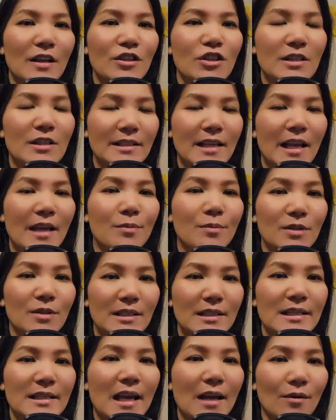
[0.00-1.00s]
and she's able
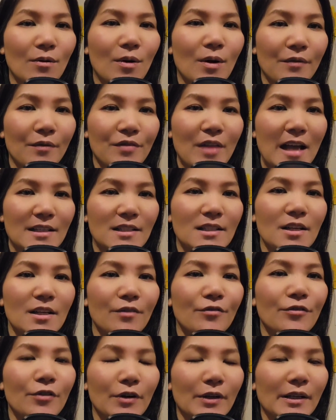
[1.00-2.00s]
to get all of that
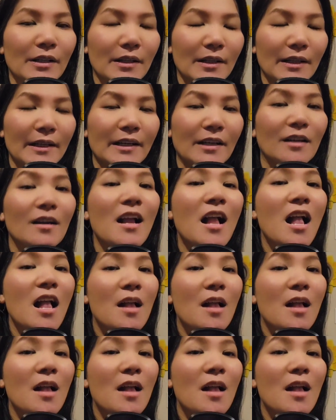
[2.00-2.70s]
stuff for Claire.